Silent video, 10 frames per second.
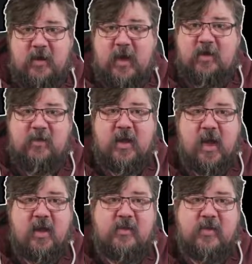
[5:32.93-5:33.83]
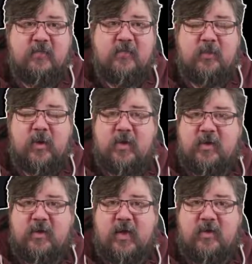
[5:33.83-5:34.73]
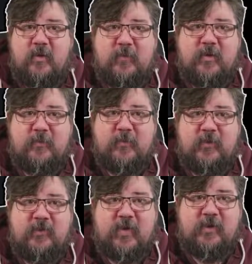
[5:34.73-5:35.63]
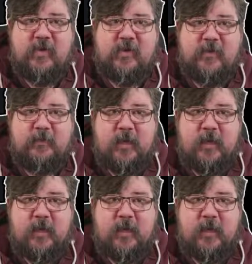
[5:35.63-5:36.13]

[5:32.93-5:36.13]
thanks to Carl and the team for pulling that together. Much appreciated.